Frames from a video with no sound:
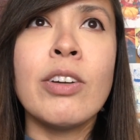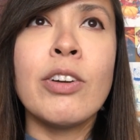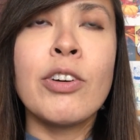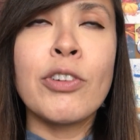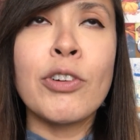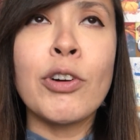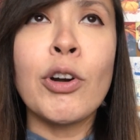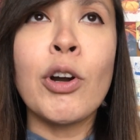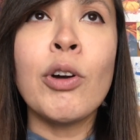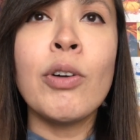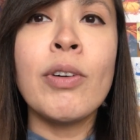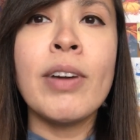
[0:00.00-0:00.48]

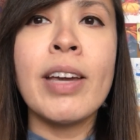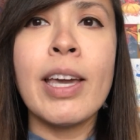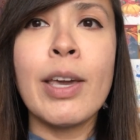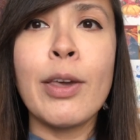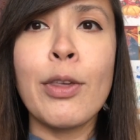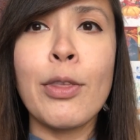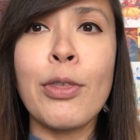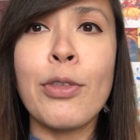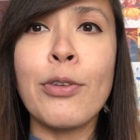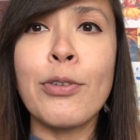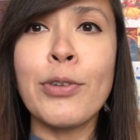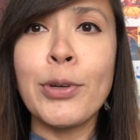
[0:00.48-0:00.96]

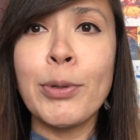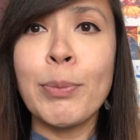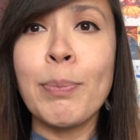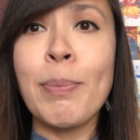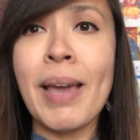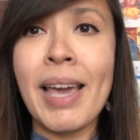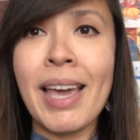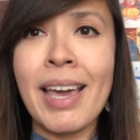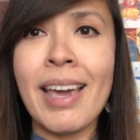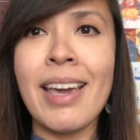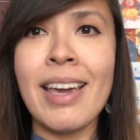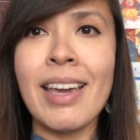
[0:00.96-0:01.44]
growing through
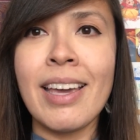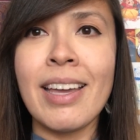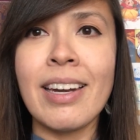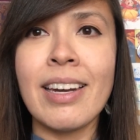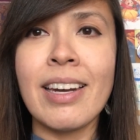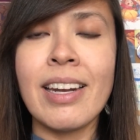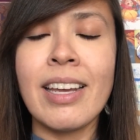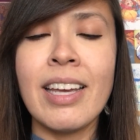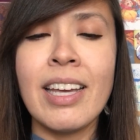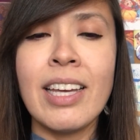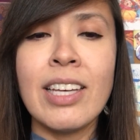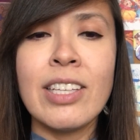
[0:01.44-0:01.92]

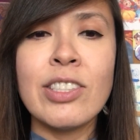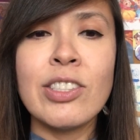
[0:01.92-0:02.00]
pain.